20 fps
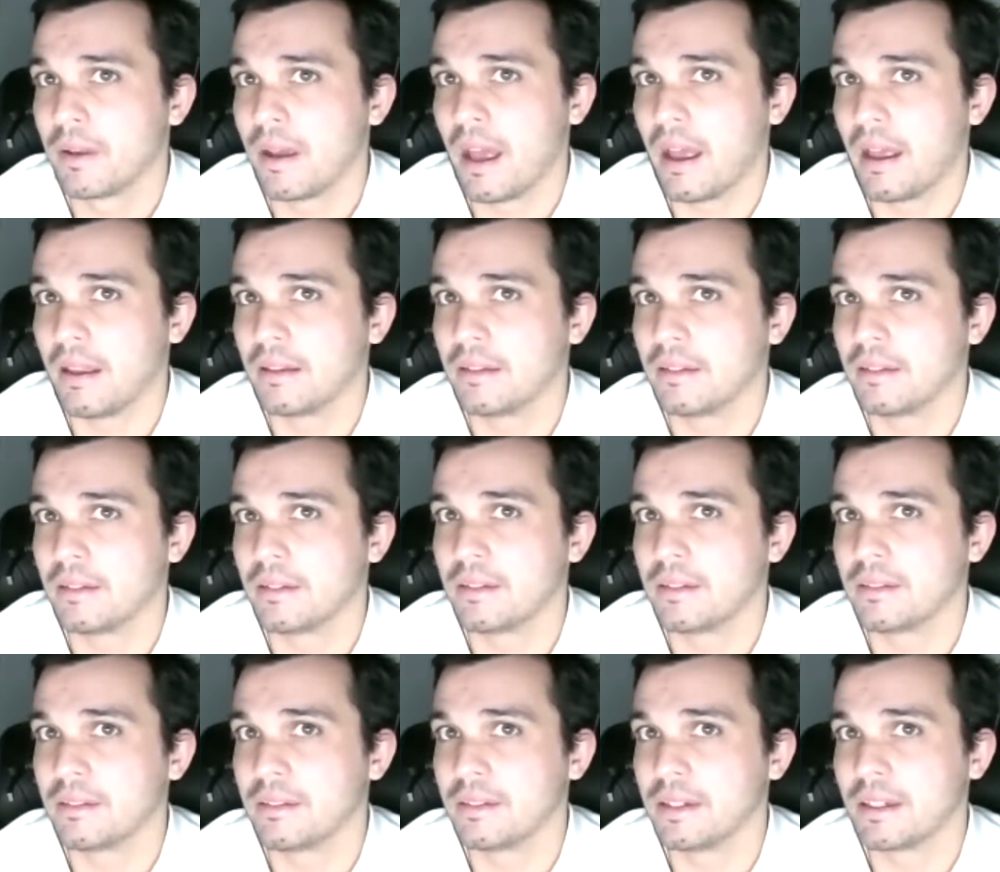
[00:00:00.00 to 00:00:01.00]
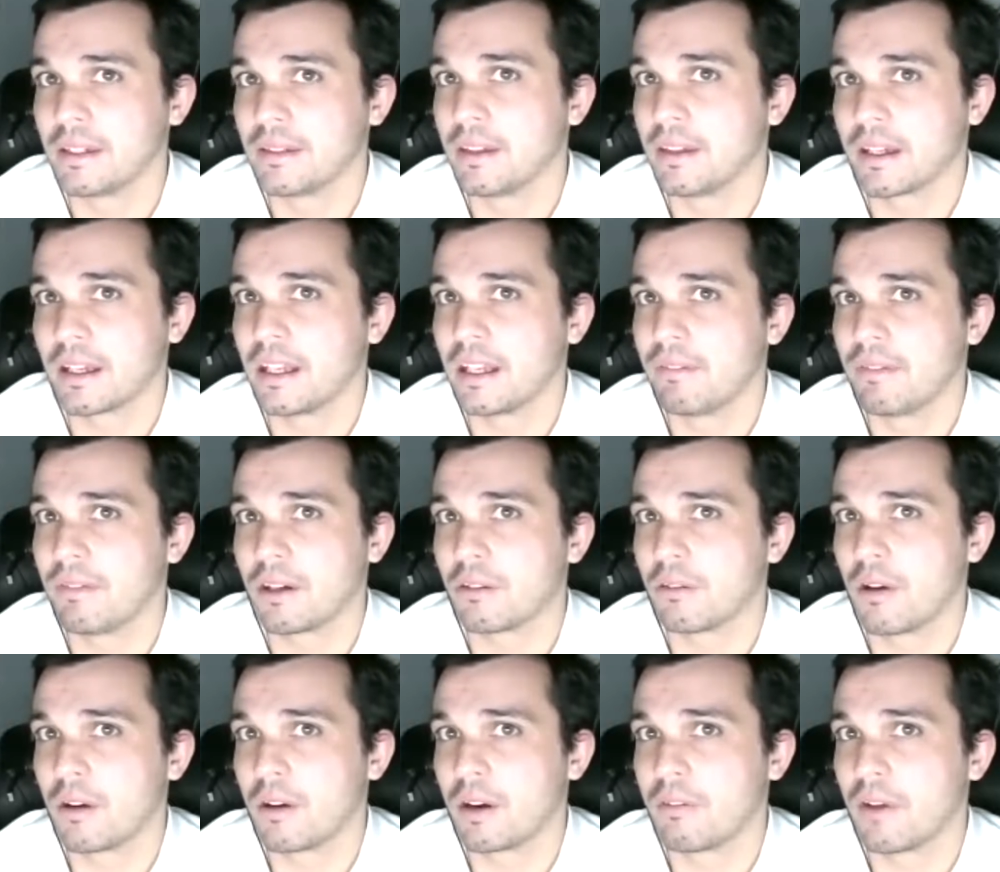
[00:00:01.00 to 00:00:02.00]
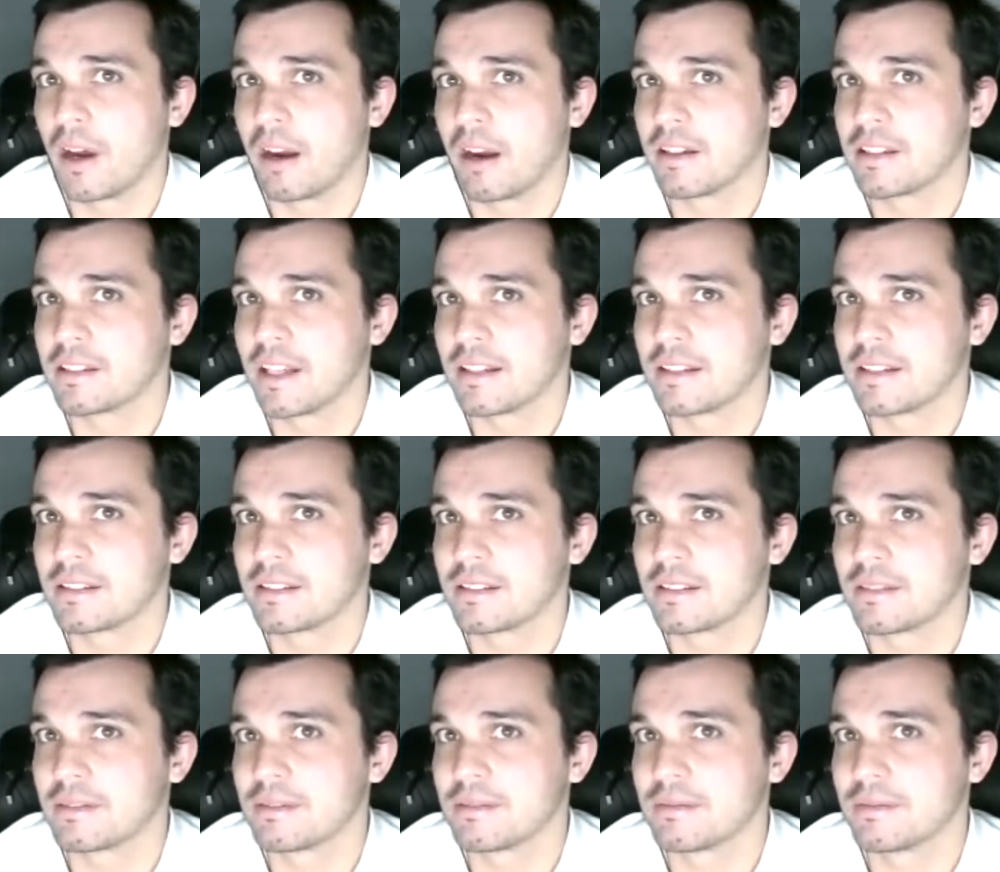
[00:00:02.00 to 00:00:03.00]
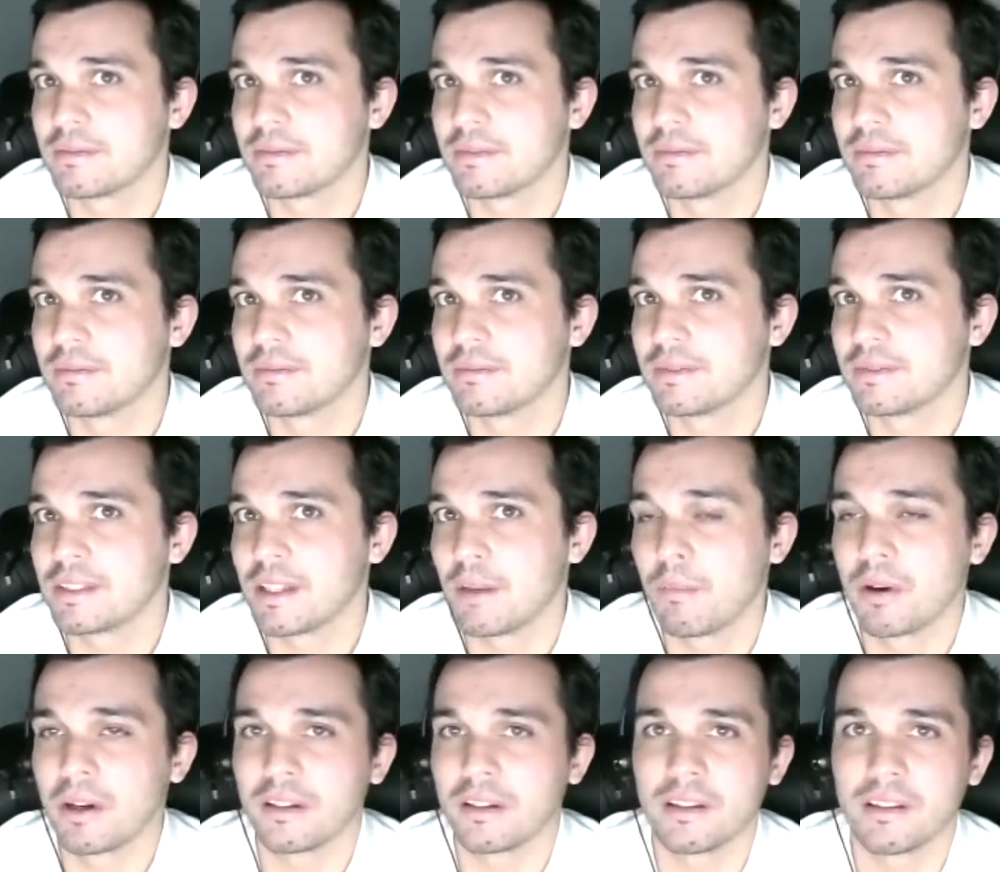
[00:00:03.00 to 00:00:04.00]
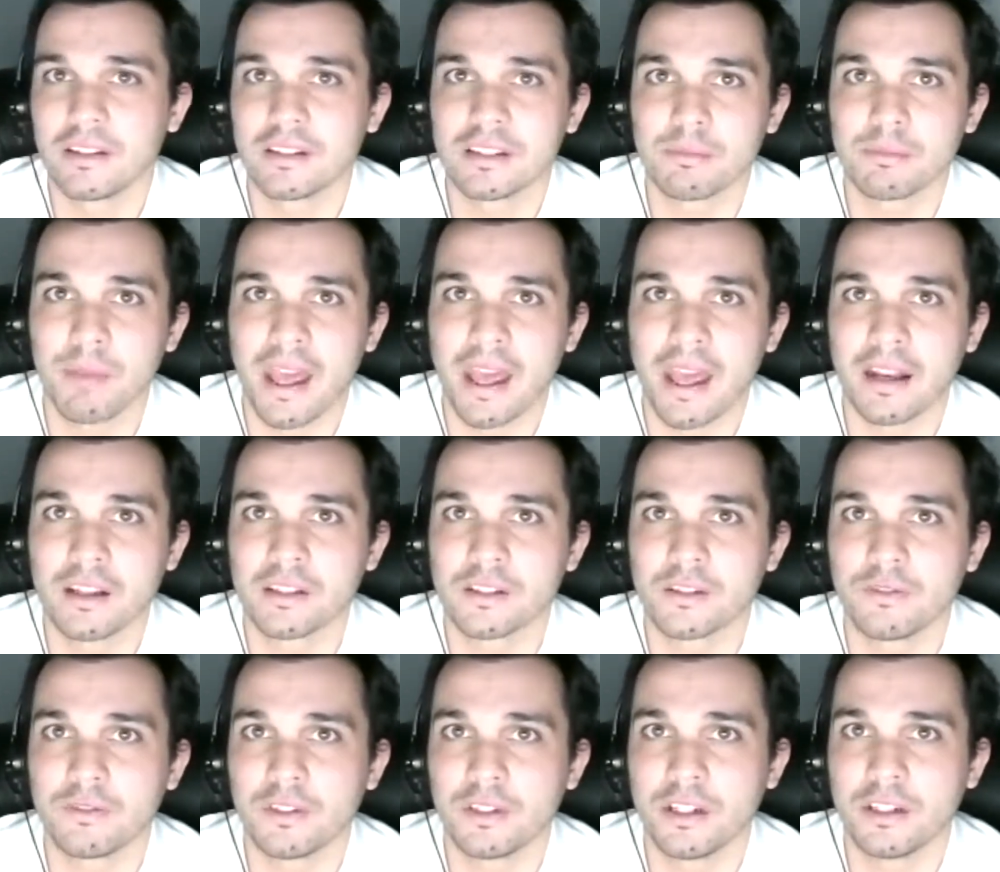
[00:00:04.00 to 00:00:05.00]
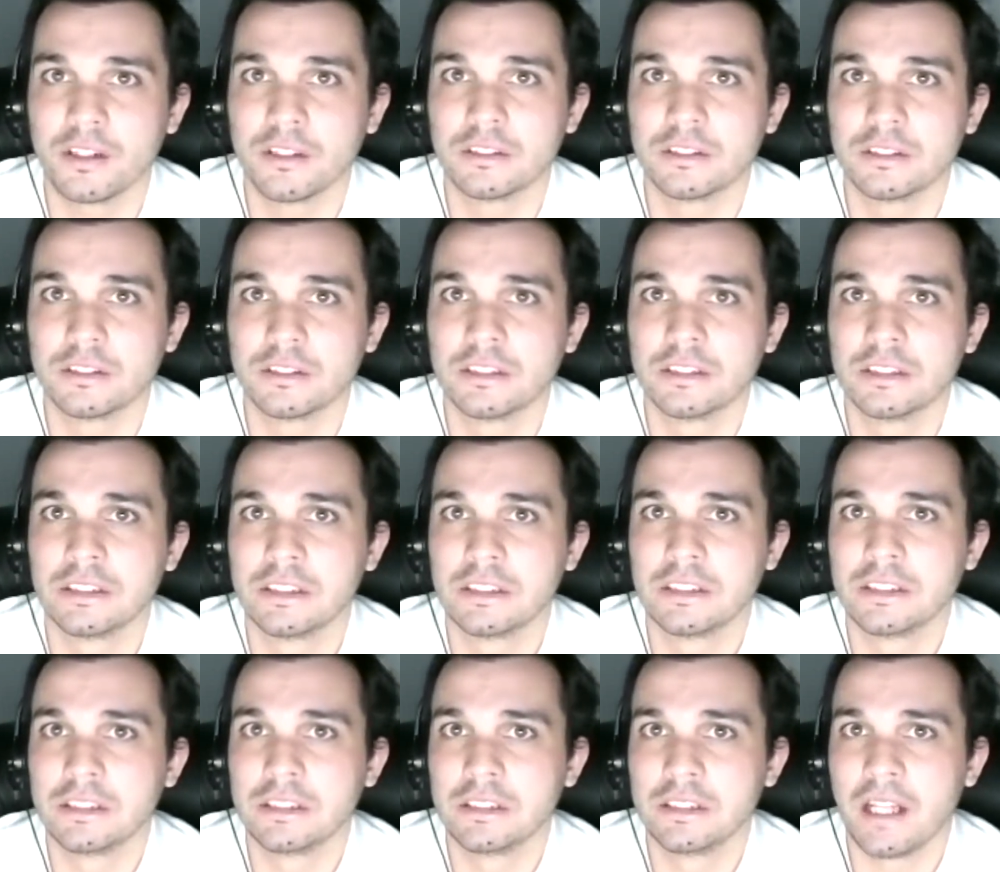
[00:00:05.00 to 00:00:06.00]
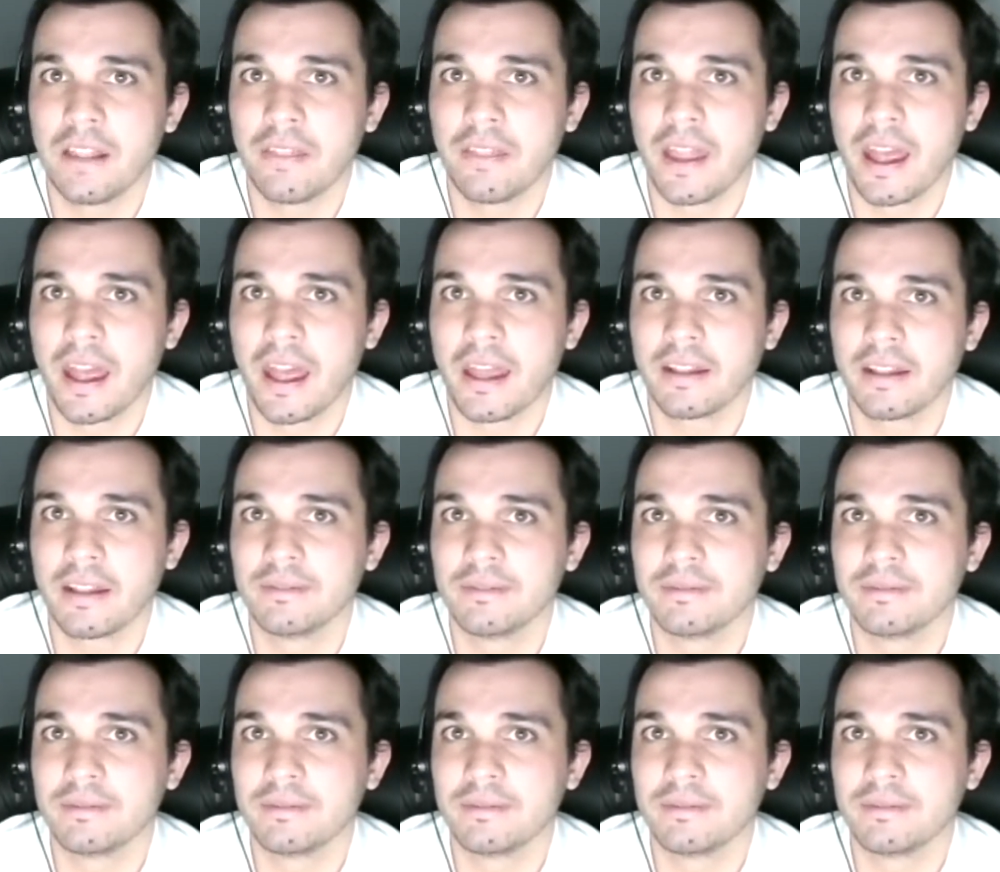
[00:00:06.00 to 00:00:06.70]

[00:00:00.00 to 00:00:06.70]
And you could look at even coronavirus, that's similar to the Spanish flu, and that